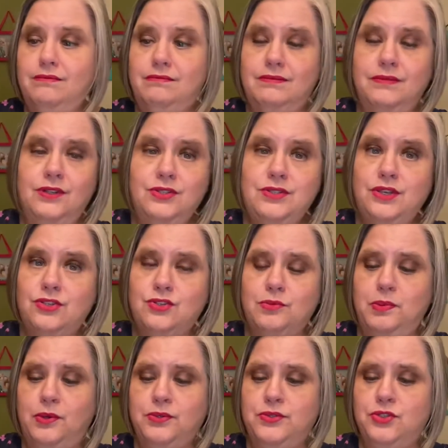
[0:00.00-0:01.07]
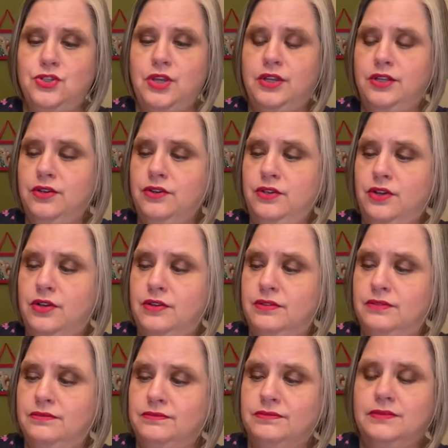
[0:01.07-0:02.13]
there's extra postage on here, y'all.
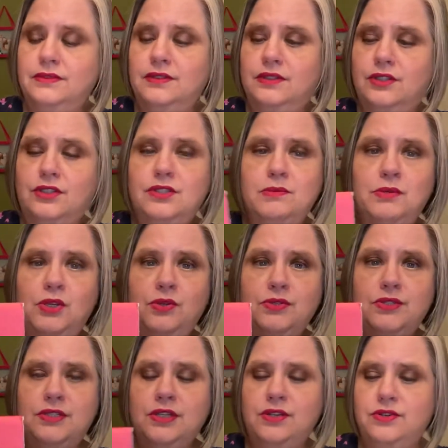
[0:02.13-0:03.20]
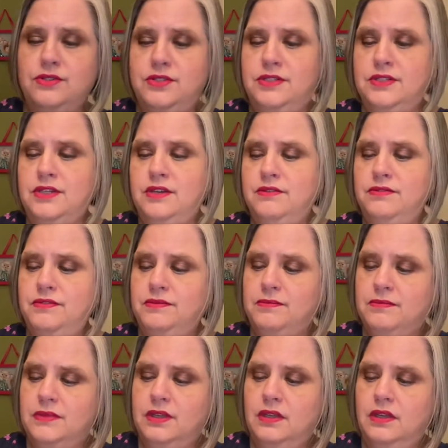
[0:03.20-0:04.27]
Some cute stickers and stuff.
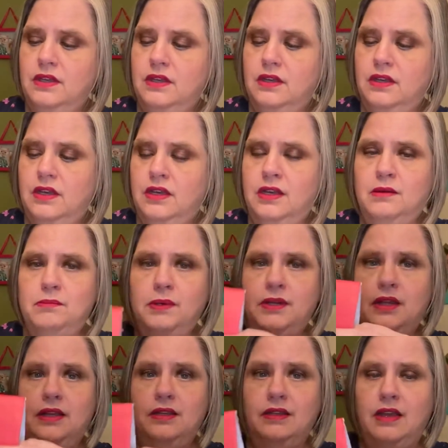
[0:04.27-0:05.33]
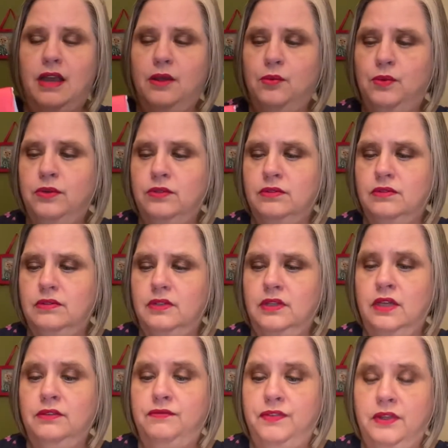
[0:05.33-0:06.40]
Um, but I will,
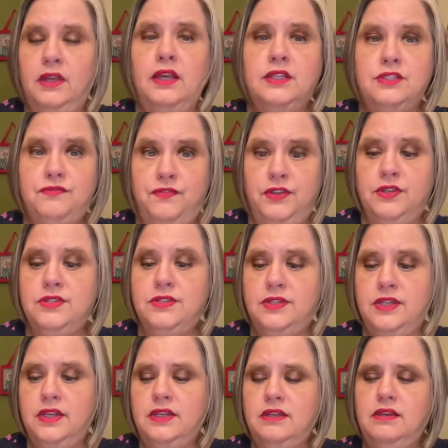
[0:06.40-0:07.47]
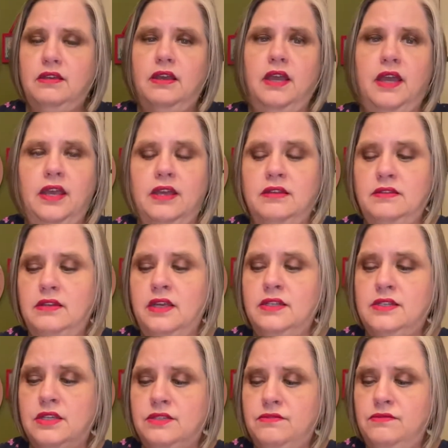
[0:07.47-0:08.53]
it, it feels thick and it
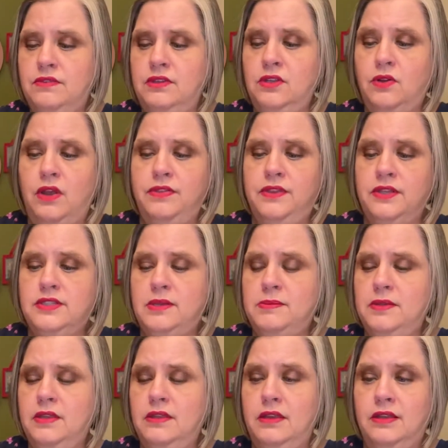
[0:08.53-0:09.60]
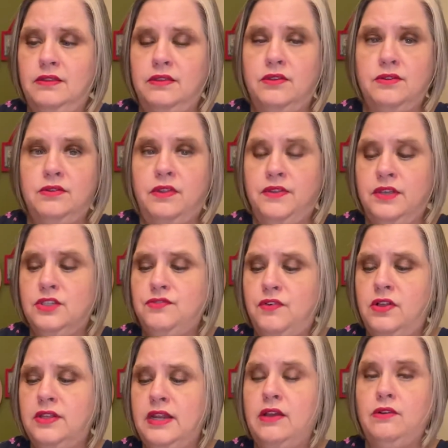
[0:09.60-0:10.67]
doesn't, you know, I think some, it, there, nothing has
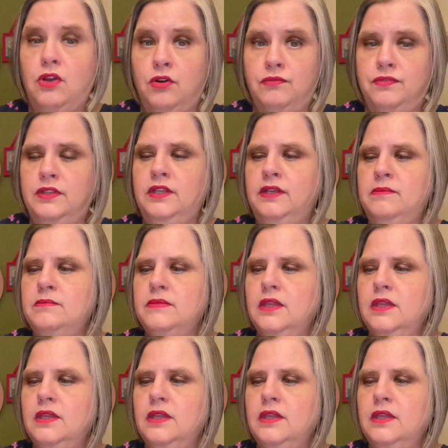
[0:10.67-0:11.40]
fallen out, hopefully.